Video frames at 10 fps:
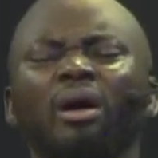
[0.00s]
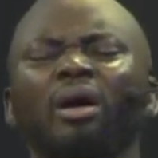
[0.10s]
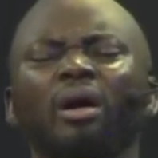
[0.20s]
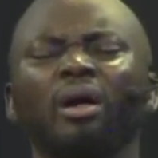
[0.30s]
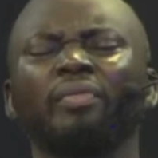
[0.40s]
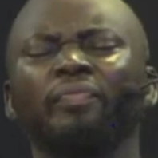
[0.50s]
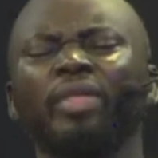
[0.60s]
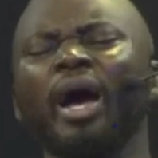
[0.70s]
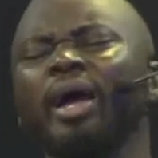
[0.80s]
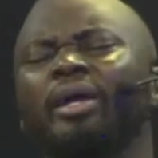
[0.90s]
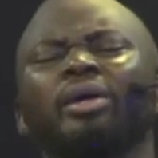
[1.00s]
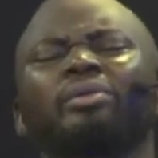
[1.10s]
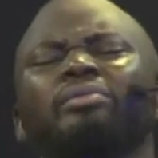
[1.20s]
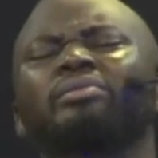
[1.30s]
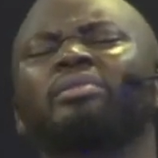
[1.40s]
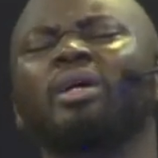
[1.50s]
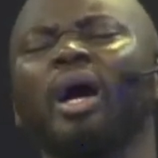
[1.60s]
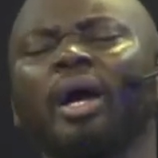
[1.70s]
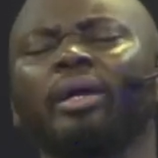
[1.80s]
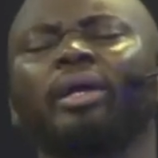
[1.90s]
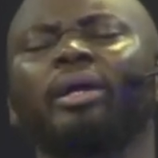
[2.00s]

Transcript: Thank you. Thank you.